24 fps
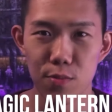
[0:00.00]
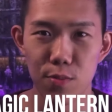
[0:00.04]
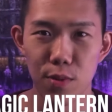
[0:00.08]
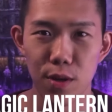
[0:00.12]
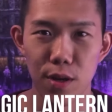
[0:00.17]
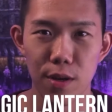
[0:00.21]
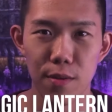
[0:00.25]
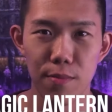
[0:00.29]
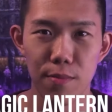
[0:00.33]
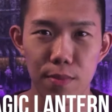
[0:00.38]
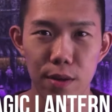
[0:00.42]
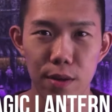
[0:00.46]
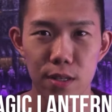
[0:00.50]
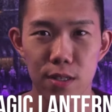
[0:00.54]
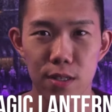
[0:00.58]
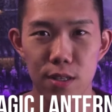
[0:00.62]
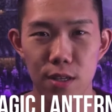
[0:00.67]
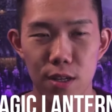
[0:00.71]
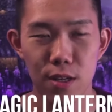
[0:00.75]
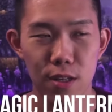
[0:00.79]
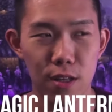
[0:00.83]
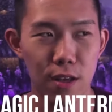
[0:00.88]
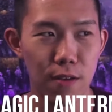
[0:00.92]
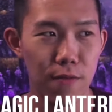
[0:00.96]
but
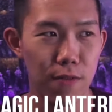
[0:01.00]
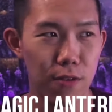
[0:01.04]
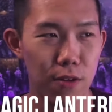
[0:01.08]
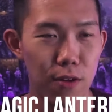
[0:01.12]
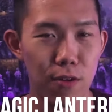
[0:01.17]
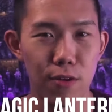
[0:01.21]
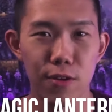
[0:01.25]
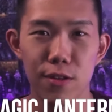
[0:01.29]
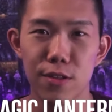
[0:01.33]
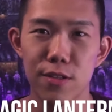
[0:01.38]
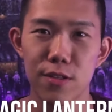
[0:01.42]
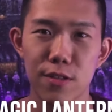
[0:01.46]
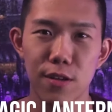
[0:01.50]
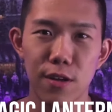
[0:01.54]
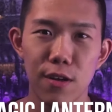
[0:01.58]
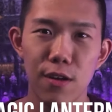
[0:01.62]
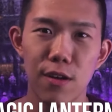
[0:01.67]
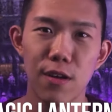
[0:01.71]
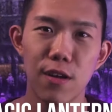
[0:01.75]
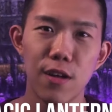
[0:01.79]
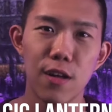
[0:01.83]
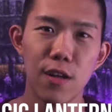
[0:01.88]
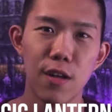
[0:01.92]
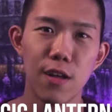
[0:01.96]
basically if you don't
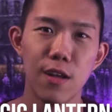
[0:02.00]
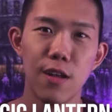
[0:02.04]
install